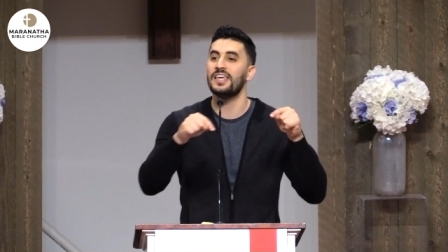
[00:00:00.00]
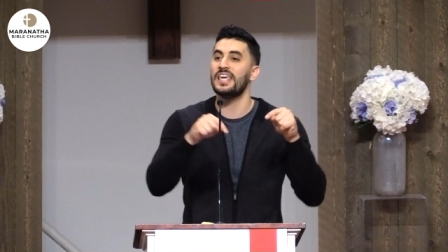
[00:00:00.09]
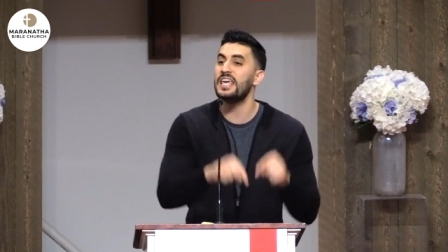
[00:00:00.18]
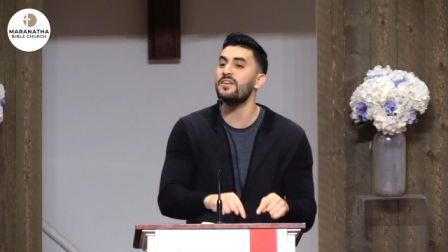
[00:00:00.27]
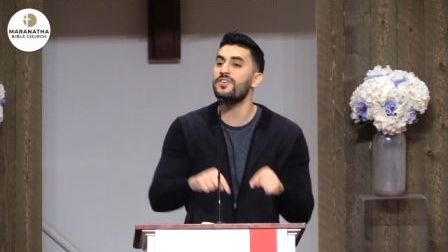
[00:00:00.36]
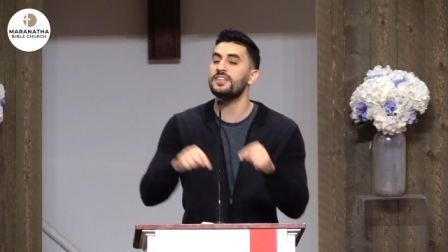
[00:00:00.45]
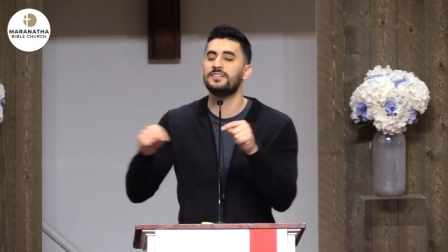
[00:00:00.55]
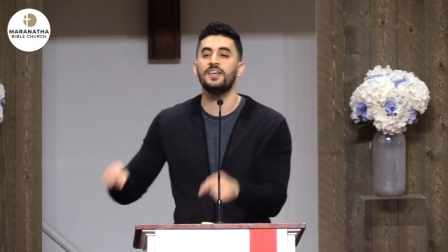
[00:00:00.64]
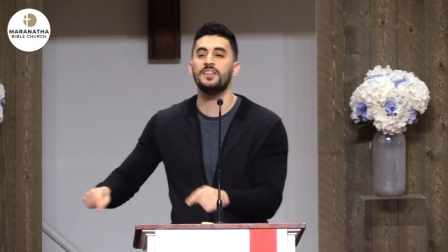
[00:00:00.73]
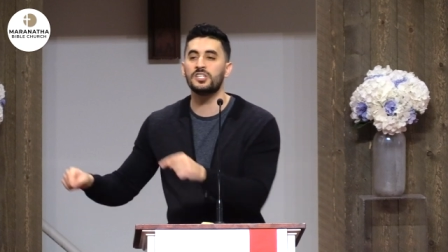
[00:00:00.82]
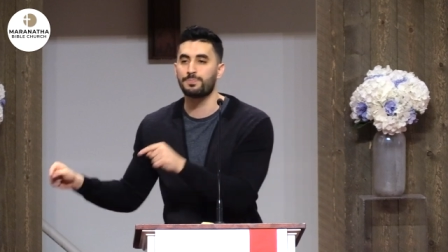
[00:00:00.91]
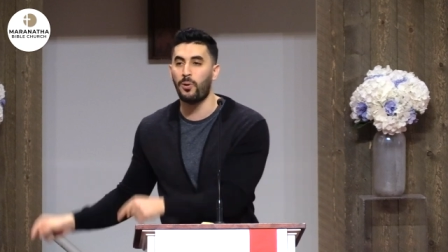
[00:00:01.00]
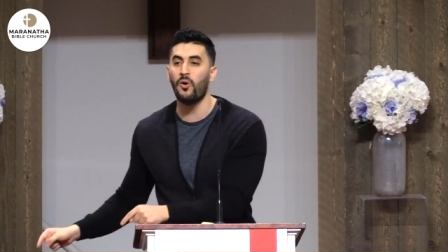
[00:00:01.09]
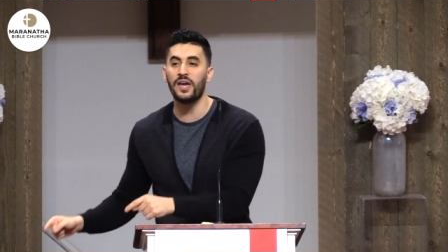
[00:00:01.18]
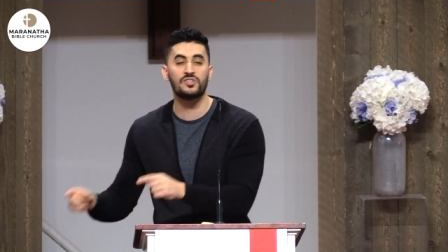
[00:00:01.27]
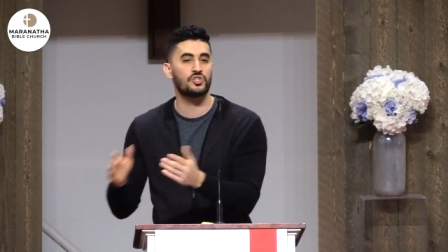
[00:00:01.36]
Even to this
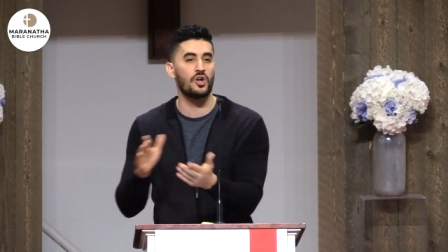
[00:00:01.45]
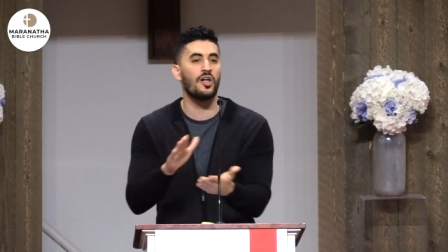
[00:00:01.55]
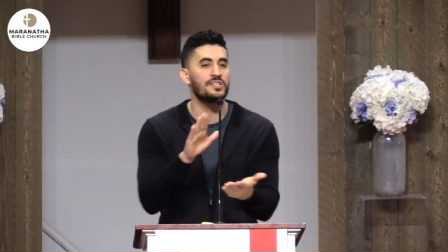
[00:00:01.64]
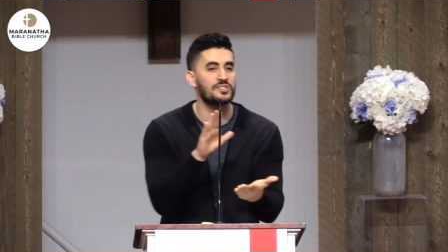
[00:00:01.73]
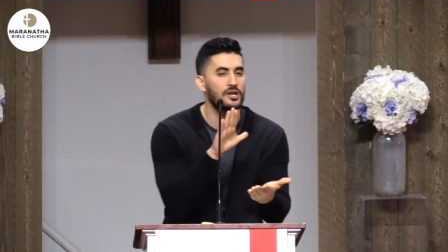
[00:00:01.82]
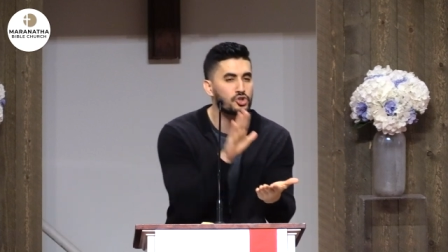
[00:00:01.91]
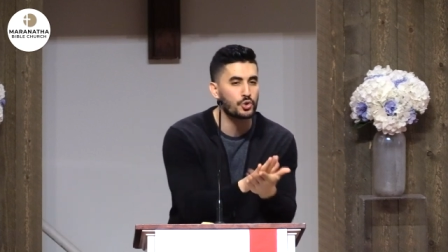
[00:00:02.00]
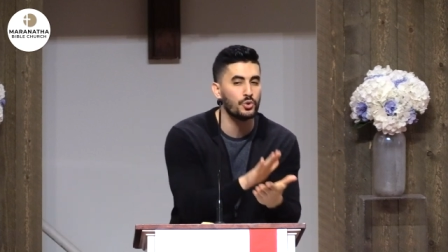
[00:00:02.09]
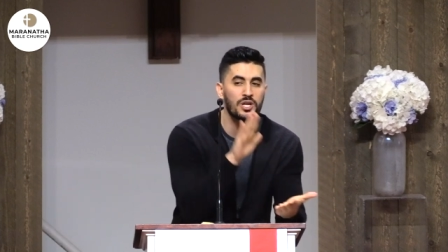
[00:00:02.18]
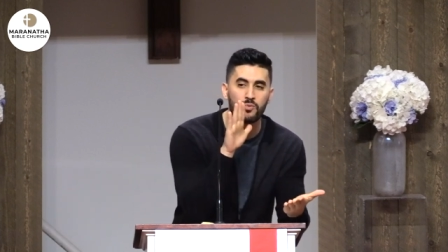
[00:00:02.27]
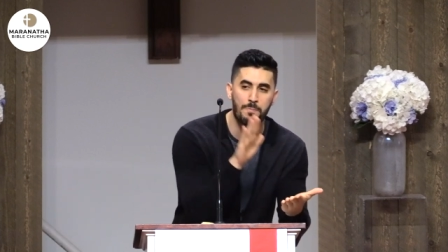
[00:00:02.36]
point, Saul has not truly